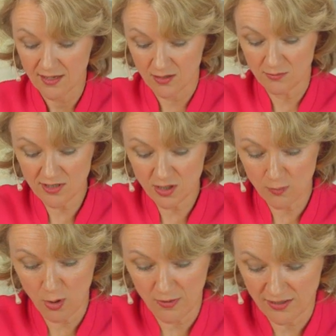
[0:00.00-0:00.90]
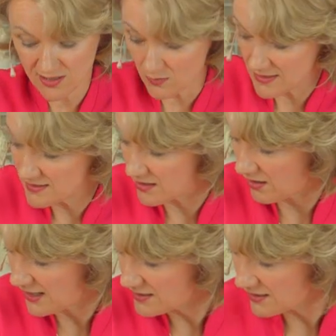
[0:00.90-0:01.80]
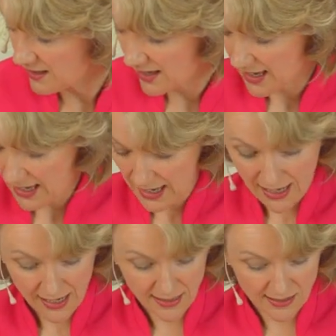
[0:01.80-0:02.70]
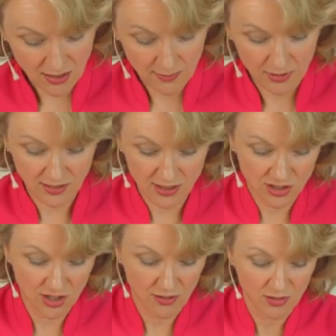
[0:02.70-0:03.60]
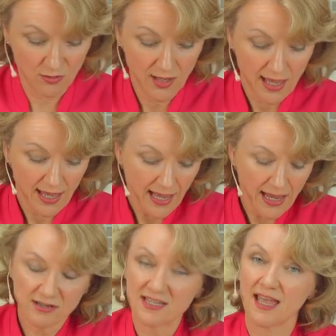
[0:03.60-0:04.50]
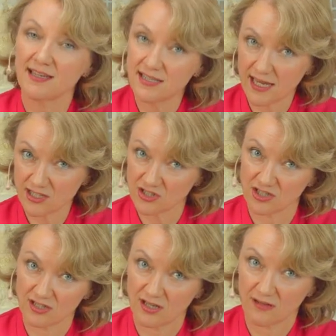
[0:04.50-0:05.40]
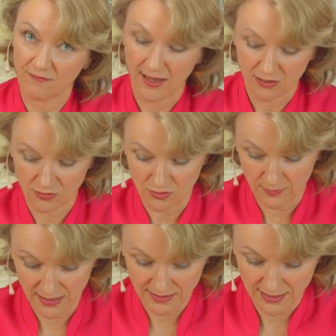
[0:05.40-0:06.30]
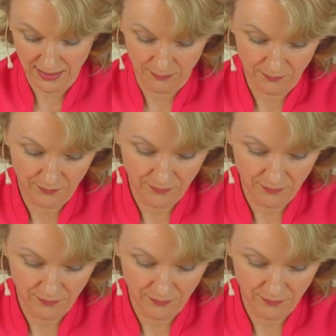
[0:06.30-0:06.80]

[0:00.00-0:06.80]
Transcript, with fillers: So I'm just going to pop those to one side and I'm going to show you how to get a textured effect on your bunting.